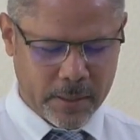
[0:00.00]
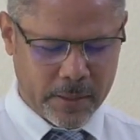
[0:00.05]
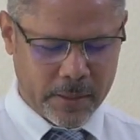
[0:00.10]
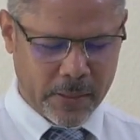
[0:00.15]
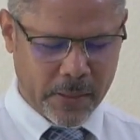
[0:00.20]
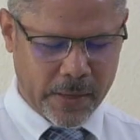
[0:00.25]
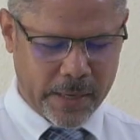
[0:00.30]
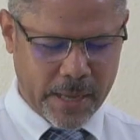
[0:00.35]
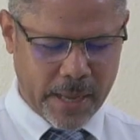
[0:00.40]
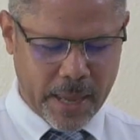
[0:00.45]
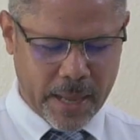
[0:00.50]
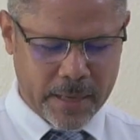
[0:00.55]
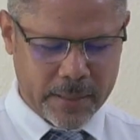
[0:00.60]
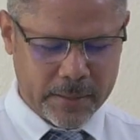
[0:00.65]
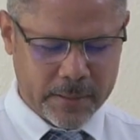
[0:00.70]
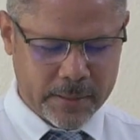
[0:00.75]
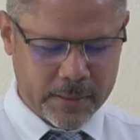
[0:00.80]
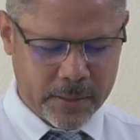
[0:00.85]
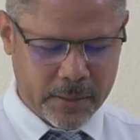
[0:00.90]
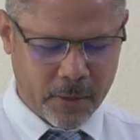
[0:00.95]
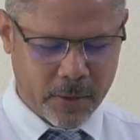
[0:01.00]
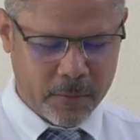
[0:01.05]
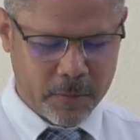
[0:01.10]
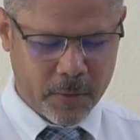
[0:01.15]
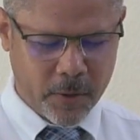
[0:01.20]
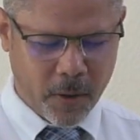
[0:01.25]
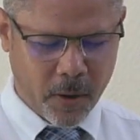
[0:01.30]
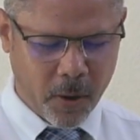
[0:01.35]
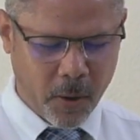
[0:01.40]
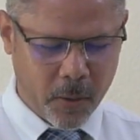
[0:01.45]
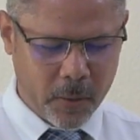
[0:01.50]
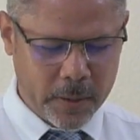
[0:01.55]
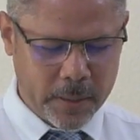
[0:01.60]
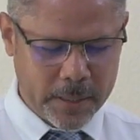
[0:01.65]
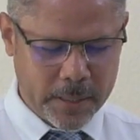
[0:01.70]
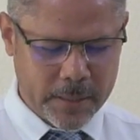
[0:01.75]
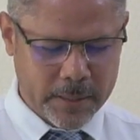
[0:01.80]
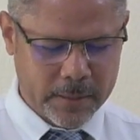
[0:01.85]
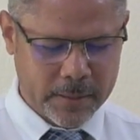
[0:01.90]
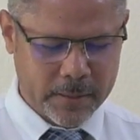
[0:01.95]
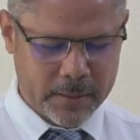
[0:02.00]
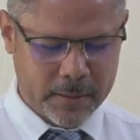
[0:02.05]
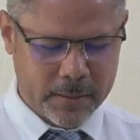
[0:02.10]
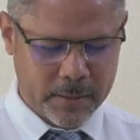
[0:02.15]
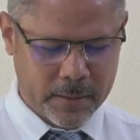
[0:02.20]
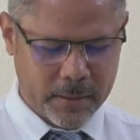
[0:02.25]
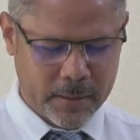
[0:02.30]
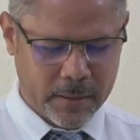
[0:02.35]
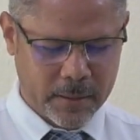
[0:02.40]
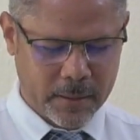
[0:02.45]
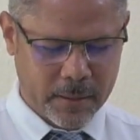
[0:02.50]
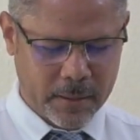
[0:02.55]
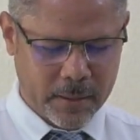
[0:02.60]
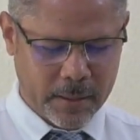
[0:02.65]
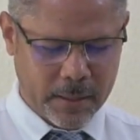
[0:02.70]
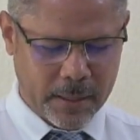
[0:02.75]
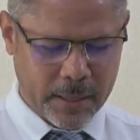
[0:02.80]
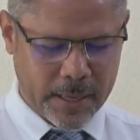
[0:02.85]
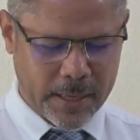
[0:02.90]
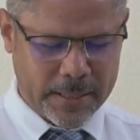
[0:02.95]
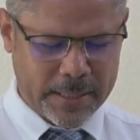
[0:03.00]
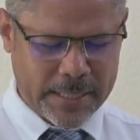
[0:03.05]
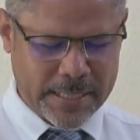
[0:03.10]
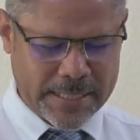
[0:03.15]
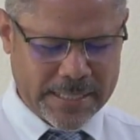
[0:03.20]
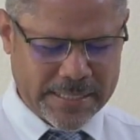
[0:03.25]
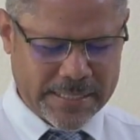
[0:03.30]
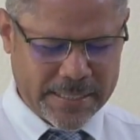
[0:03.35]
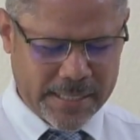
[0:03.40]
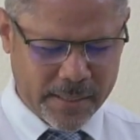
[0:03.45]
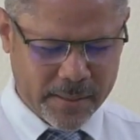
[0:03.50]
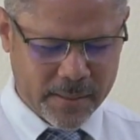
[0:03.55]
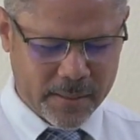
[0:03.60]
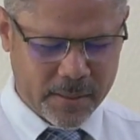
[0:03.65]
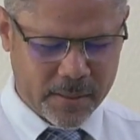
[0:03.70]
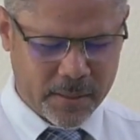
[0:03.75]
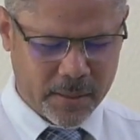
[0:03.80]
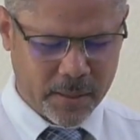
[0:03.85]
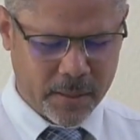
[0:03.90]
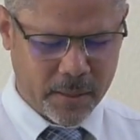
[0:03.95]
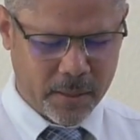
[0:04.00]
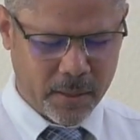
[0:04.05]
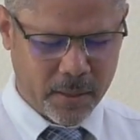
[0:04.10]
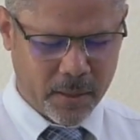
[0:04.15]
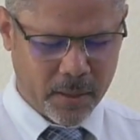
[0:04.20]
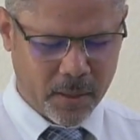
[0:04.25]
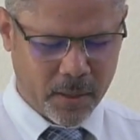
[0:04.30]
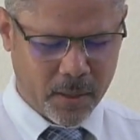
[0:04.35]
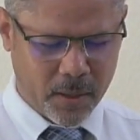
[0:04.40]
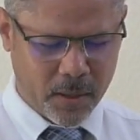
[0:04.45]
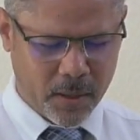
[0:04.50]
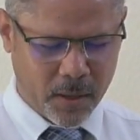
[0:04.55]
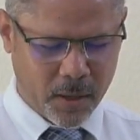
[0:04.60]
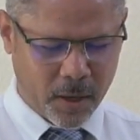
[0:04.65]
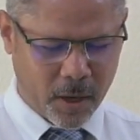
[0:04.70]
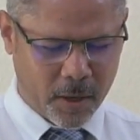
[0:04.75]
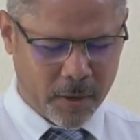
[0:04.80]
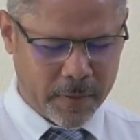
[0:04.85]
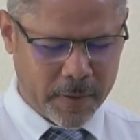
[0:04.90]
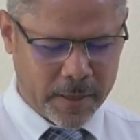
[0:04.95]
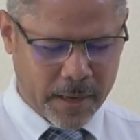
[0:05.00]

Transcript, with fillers: the reality of your holiness, and the necessity of a